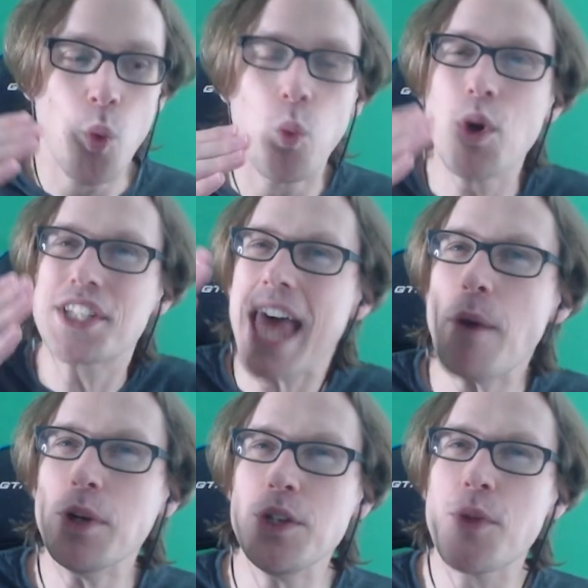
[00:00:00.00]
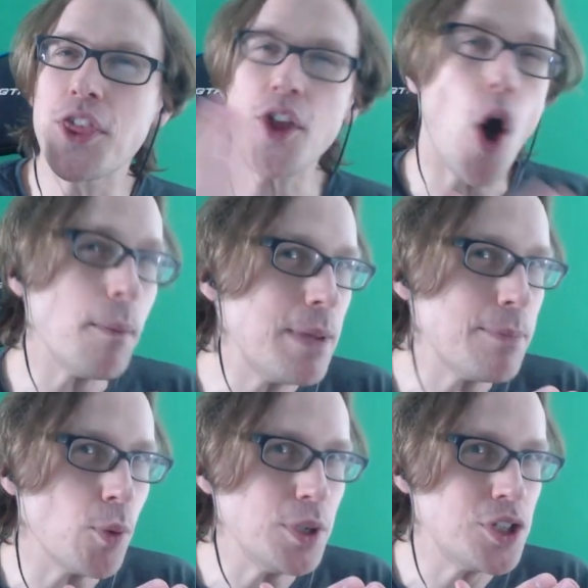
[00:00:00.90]
was that what you thought
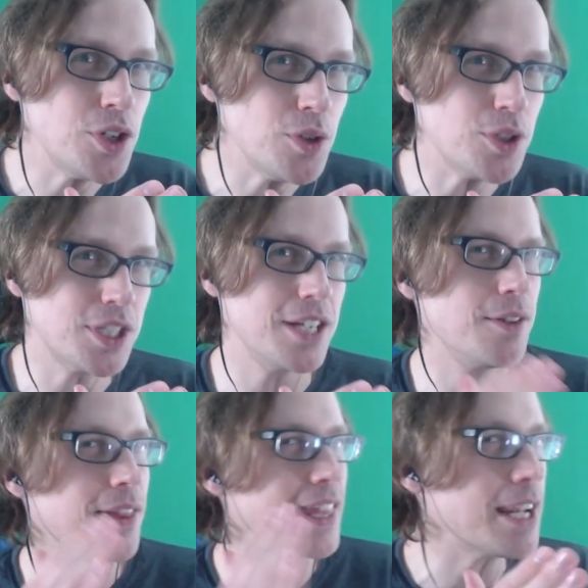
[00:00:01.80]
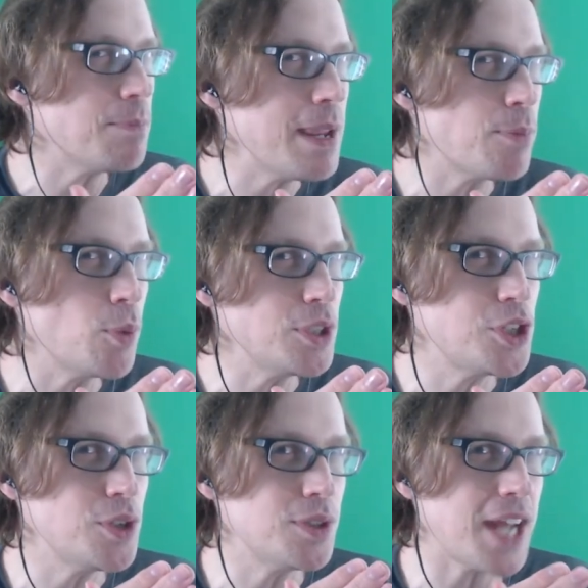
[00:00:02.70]
people would choose? Did you think people would
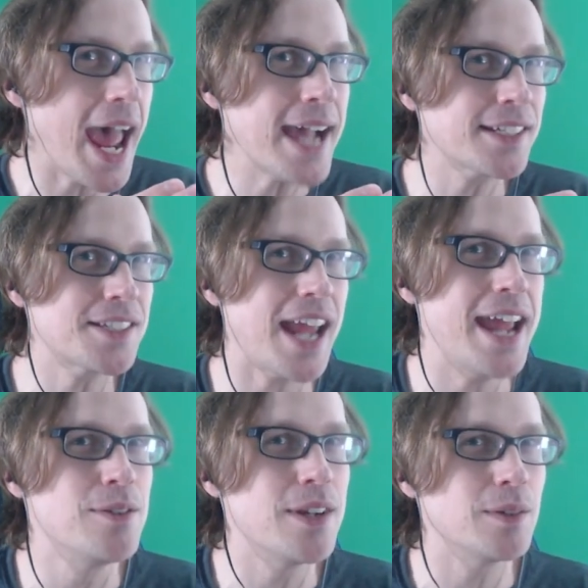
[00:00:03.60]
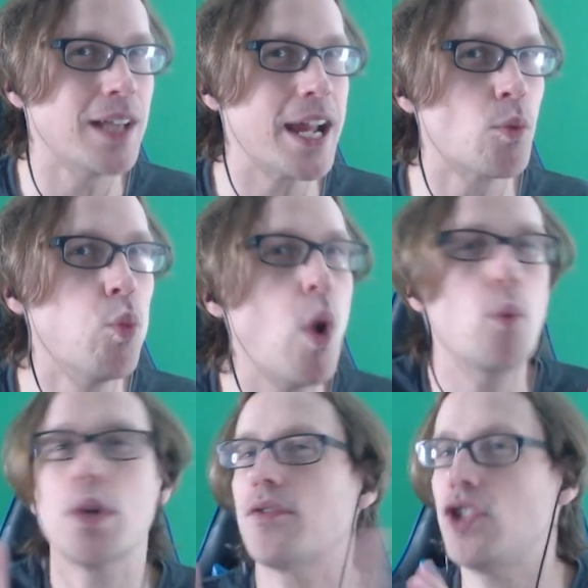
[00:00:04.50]
choose X? And like, what
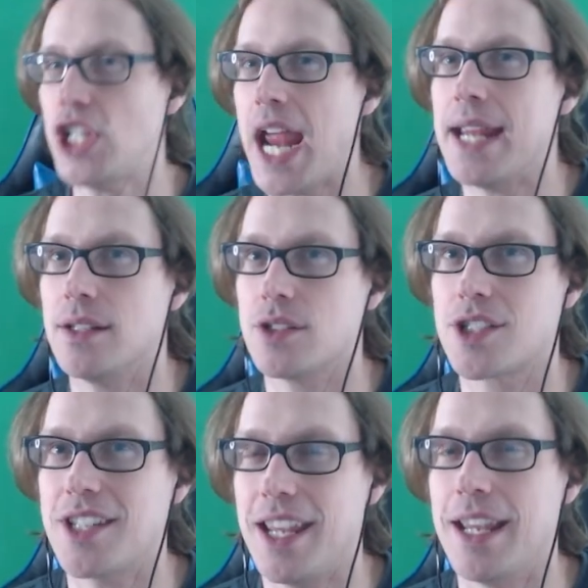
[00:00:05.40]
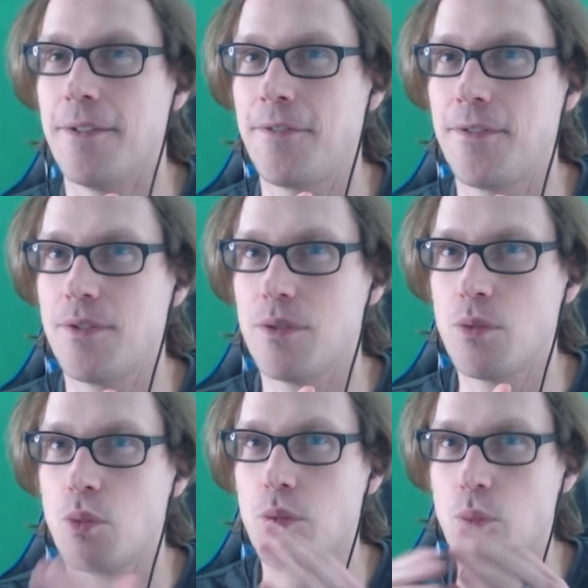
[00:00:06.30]
would have changed if
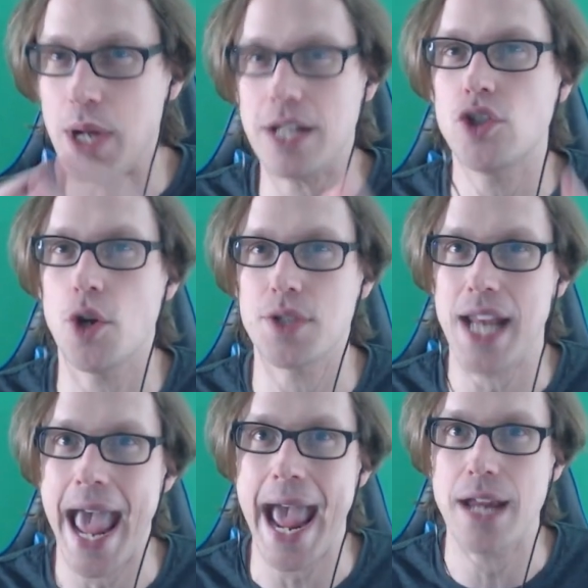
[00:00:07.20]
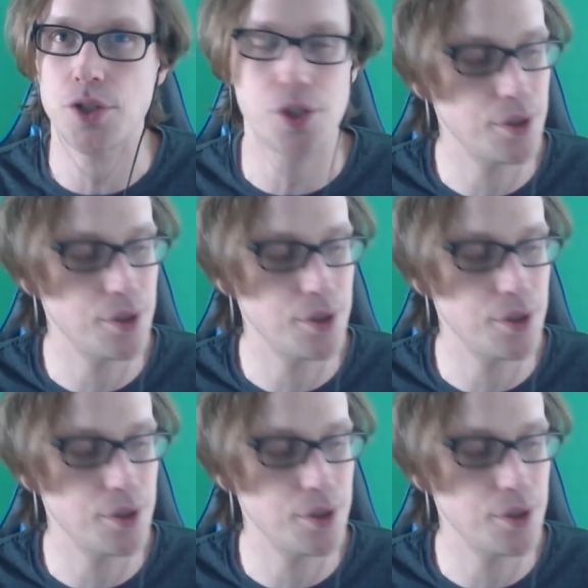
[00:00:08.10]
we had chosen Ash?